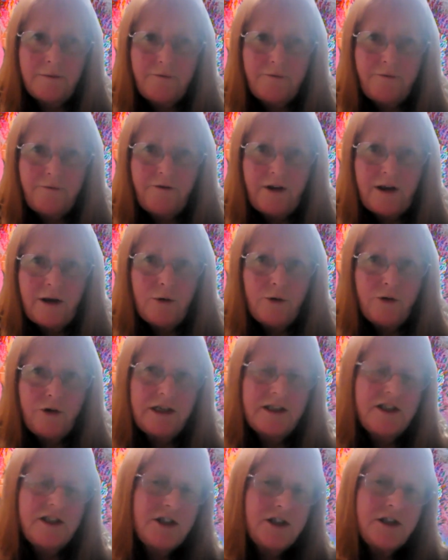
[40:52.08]
feel
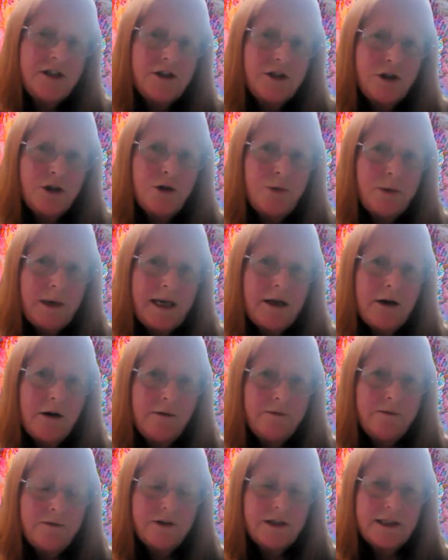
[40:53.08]
that it's just a two-way
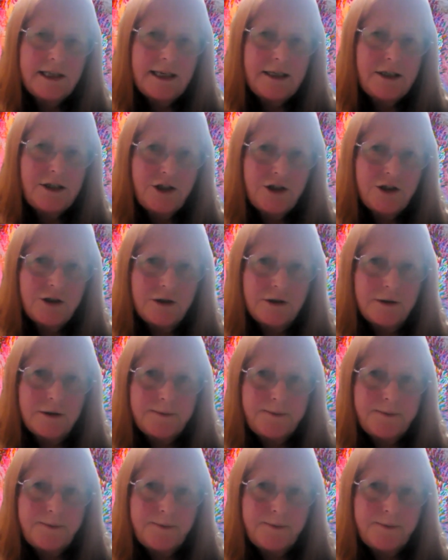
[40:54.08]
conversation.